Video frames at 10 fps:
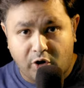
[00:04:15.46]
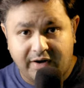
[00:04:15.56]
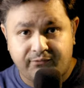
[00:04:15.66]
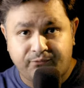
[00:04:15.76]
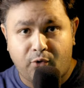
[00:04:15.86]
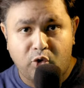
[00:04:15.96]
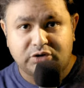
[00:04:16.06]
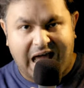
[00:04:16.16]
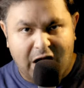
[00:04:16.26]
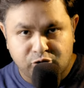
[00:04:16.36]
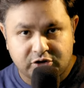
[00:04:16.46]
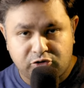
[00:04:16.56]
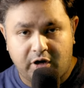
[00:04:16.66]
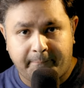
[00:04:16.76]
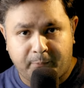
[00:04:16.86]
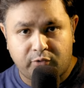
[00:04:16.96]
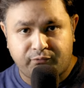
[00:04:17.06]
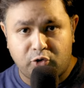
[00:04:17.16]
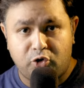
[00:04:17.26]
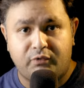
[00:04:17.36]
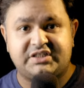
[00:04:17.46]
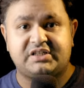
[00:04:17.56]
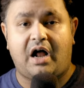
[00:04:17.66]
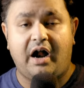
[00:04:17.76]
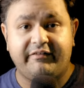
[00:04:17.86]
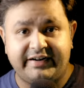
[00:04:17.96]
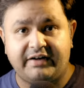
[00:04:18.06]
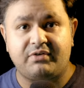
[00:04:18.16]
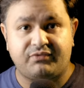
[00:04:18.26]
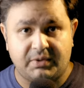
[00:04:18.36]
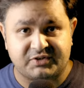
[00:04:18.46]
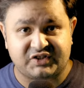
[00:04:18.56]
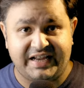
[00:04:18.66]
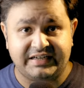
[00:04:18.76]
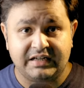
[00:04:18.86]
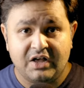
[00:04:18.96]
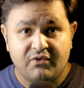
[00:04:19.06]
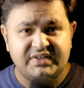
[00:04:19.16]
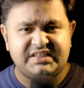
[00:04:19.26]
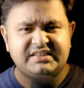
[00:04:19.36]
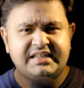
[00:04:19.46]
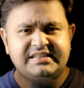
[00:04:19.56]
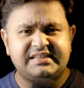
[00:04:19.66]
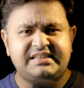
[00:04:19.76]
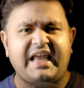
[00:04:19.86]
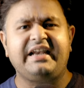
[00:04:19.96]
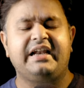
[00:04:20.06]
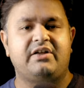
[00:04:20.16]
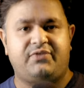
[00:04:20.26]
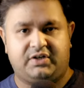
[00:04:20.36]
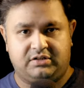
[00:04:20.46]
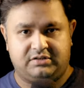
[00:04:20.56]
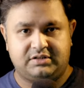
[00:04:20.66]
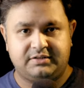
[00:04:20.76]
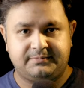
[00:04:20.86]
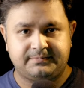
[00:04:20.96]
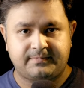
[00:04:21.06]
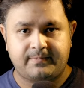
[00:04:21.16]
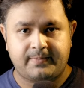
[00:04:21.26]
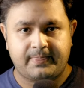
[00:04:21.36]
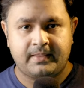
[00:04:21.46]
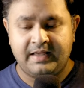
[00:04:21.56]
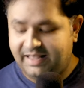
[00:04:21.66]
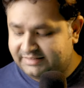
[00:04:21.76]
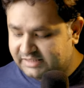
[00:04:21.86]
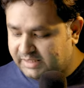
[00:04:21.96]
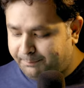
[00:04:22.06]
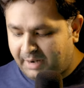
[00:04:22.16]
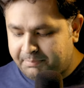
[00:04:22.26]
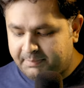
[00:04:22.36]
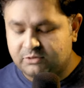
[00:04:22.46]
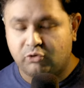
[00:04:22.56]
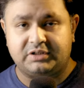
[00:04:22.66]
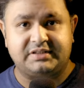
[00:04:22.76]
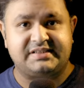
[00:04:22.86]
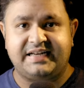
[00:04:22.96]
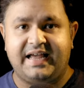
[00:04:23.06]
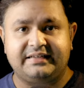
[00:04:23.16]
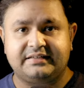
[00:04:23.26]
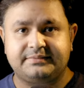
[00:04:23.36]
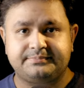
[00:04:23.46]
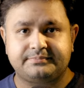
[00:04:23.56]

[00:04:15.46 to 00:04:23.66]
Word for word: on a $4,000 portfolio, which is 150%, which is insanely difficult. This is the part people don't understand.